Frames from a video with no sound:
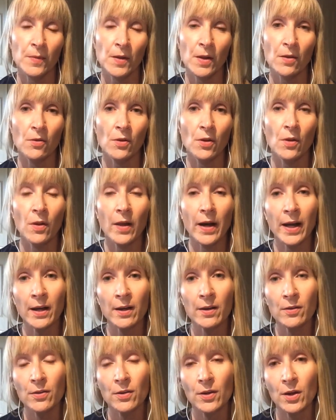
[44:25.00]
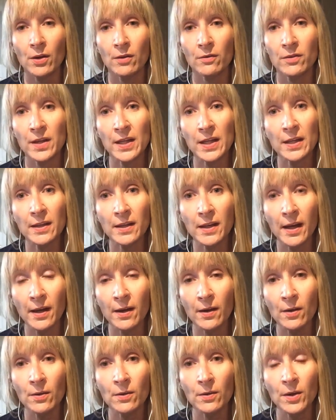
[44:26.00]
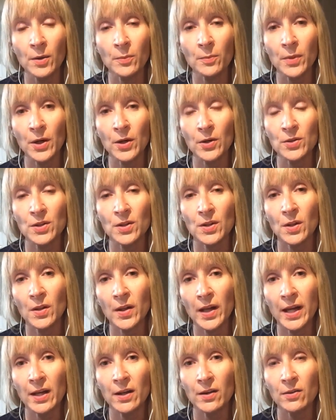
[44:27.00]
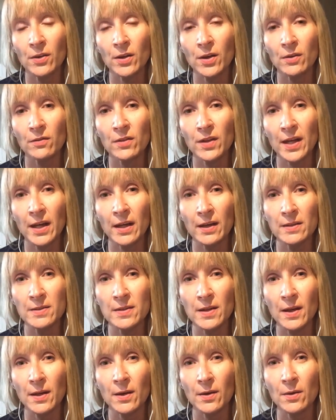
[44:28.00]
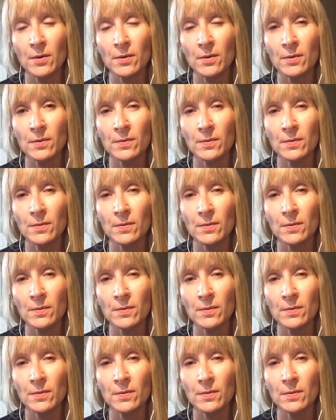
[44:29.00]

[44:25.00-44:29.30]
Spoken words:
the length of the inhale compared to the length of the exhale.